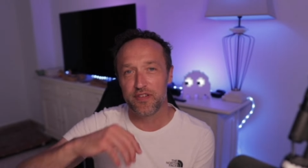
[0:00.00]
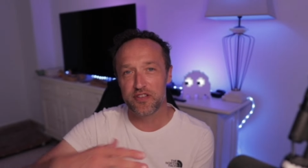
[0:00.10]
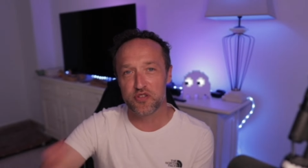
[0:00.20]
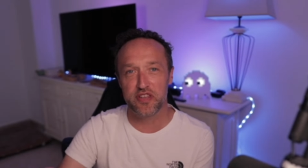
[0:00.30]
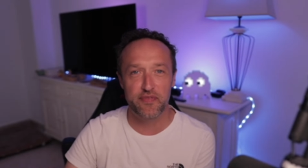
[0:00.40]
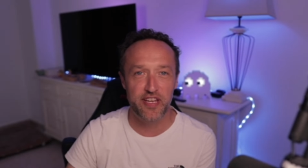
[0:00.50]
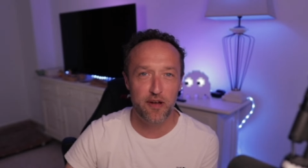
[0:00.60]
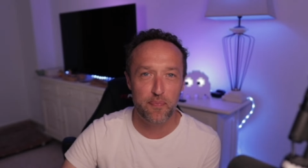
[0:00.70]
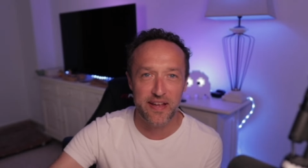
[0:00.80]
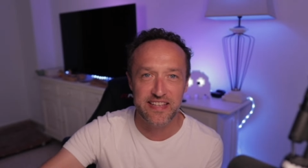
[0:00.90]
If you enjoyed the
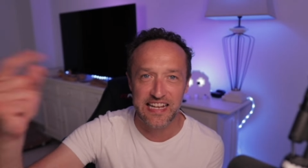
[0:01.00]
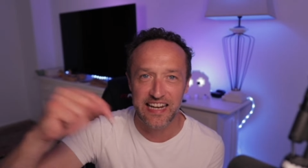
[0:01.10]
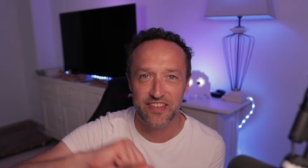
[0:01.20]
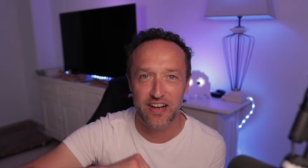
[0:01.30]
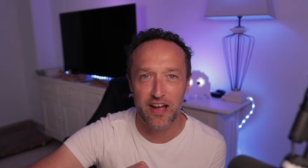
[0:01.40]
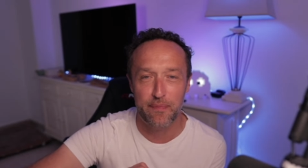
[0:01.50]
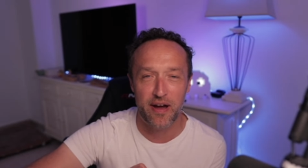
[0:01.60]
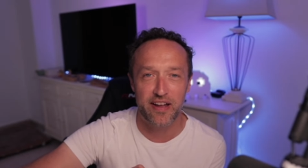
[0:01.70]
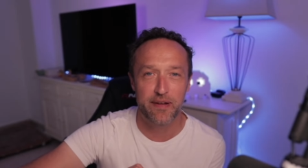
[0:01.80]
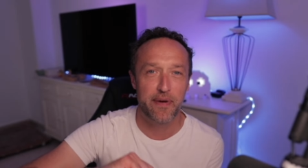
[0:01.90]
video, please click the like
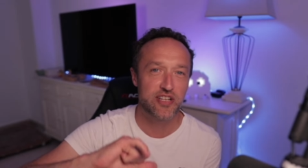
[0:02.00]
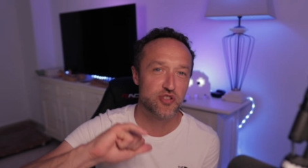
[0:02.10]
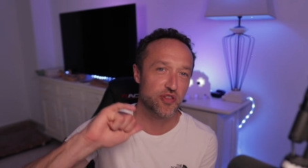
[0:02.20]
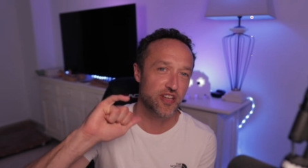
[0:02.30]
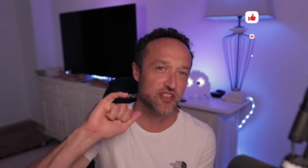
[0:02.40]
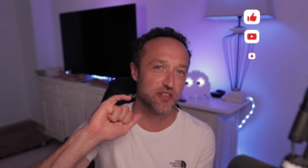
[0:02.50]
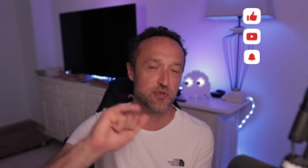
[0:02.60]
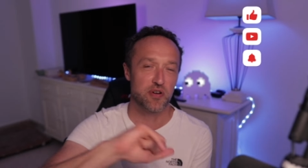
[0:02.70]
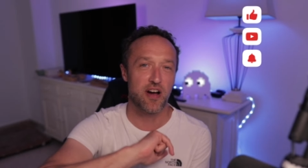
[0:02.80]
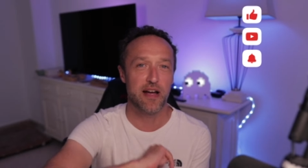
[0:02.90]
button and make sure that you're
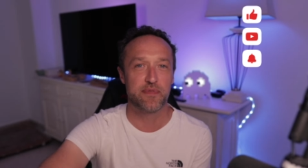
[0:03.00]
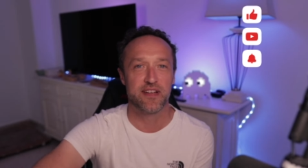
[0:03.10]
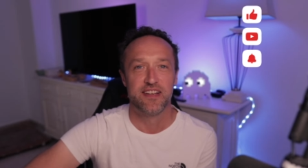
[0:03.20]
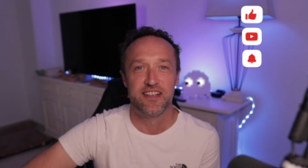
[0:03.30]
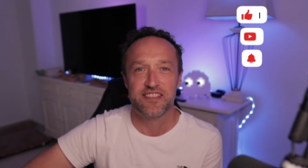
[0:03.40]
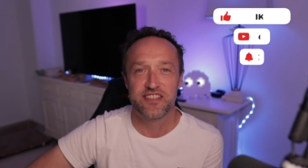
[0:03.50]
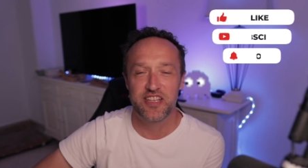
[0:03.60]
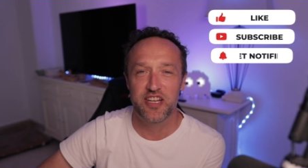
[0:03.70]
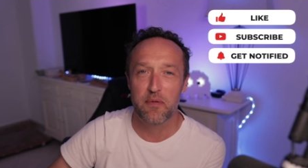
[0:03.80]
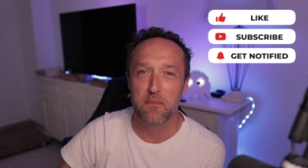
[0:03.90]
subscribed so that
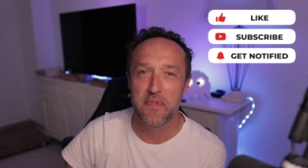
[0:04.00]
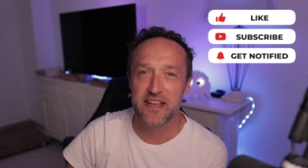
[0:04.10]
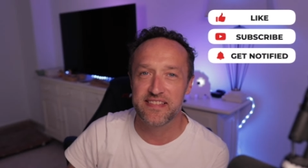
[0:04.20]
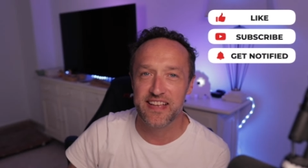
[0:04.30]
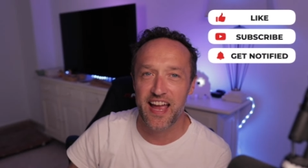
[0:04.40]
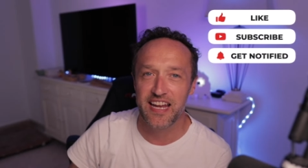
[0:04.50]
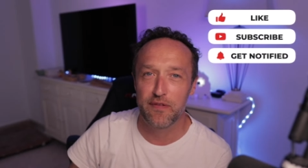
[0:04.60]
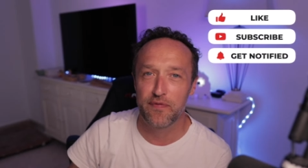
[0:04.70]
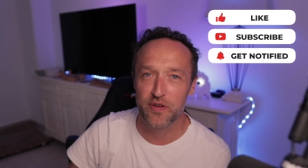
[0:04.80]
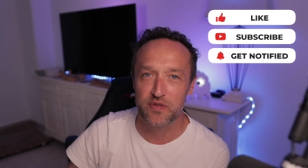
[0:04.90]
you don't miss any
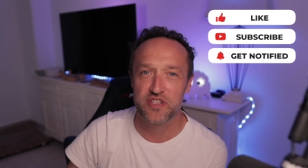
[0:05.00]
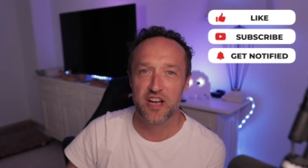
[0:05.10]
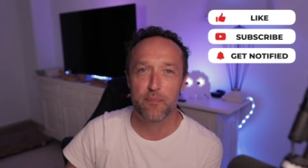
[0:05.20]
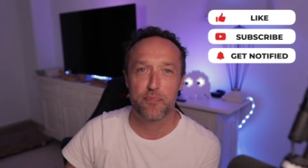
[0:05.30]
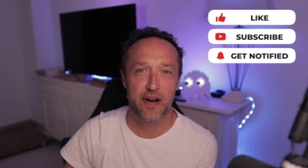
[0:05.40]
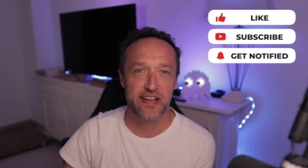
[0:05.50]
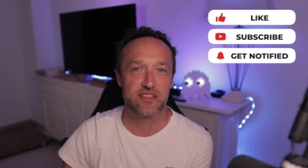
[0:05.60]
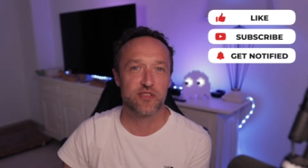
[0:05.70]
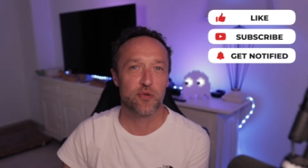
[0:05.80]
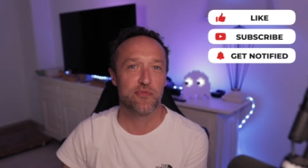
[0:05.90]
future
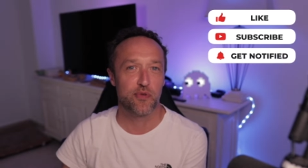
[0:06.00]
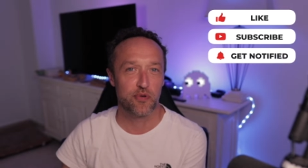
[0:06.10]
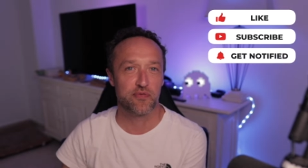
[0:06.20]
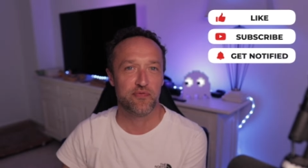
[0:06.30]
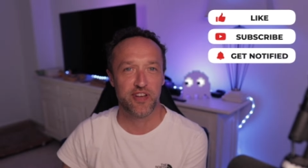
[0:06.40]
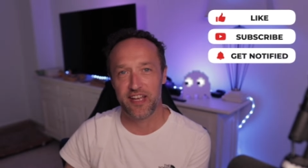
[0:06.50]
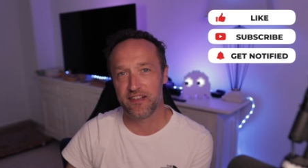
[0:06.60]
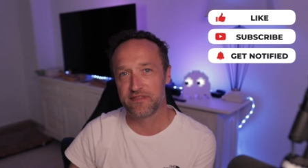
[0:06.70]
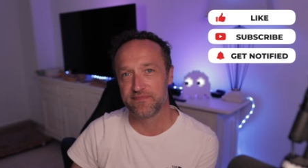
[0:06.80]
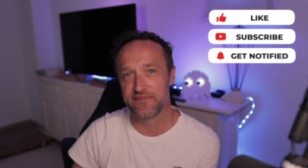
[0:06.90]
Brainstorm Force
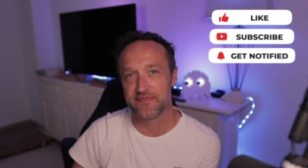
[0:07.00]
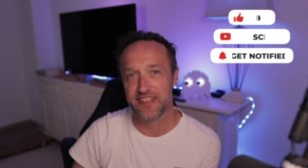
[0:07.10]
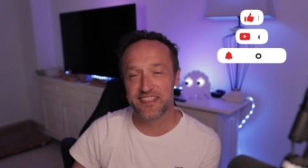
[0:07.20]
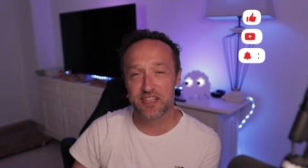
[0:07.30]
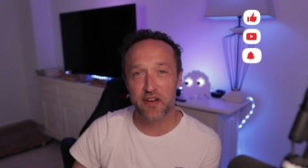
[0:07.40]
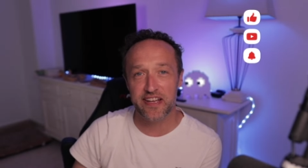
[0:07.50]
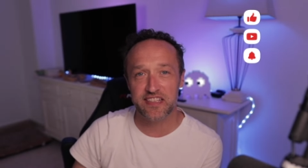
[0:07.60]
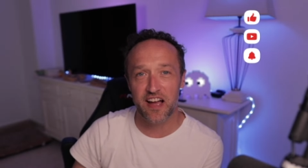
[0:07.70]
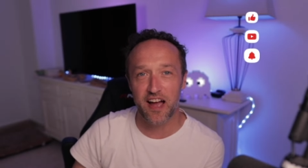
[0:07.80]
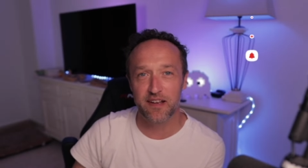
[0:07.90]
videos. Until next
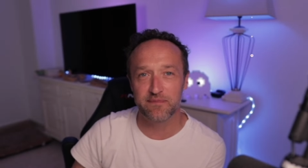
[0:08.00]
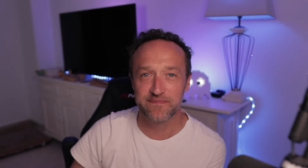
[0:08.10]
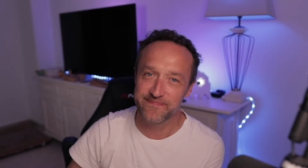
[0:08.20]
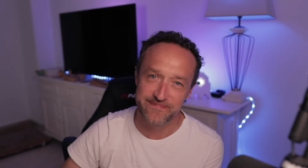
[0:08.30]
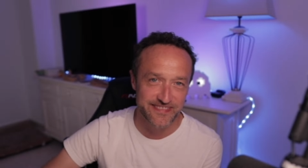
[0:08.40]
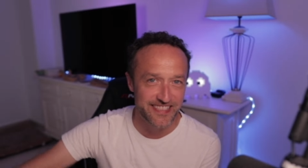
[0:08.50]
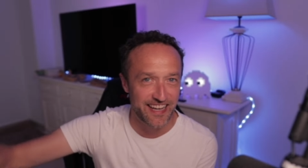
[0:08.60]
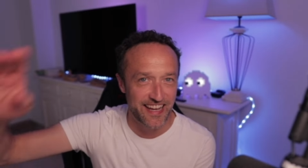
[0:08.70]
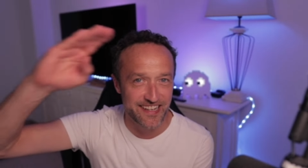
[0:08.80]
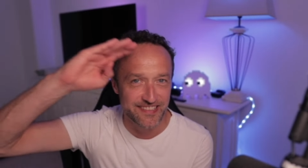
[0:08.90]
time, see
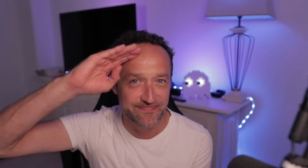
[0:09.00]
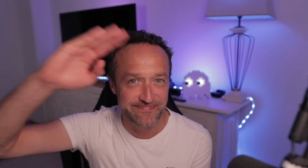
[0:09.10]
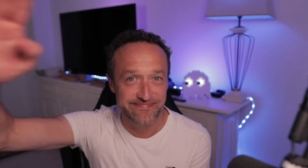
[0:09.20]
you later.